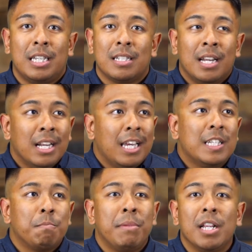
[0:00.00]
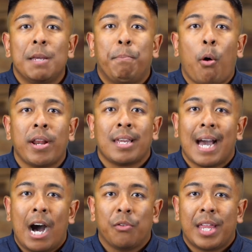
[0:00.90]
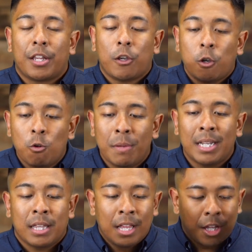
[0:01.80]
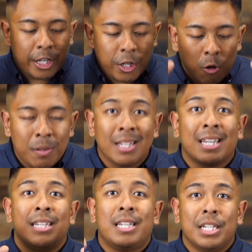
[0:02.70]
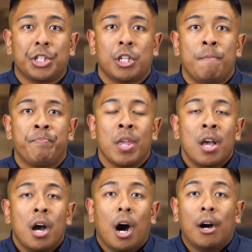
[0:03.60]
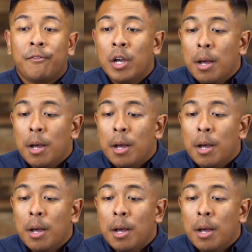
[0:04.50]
He's he's merely pointing out that human the human condition of